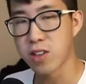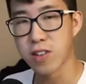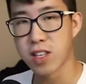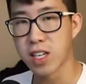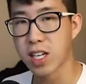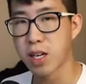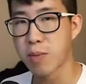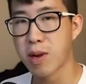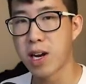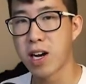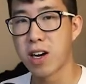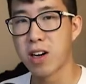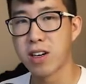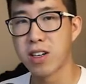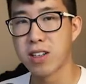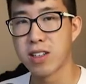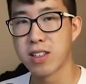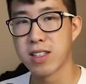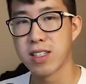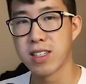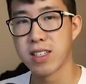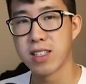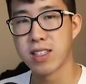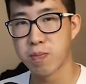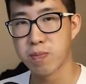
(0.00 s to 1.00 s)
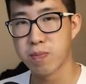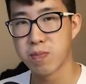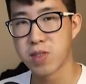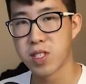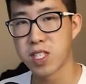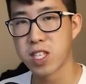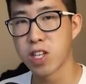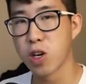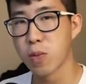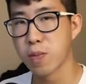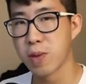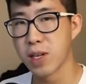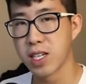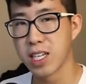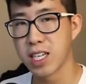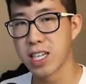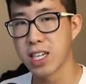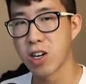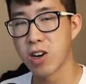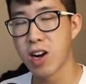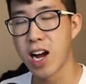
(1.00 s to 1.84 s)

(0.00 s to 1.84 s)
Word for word: think about the COPD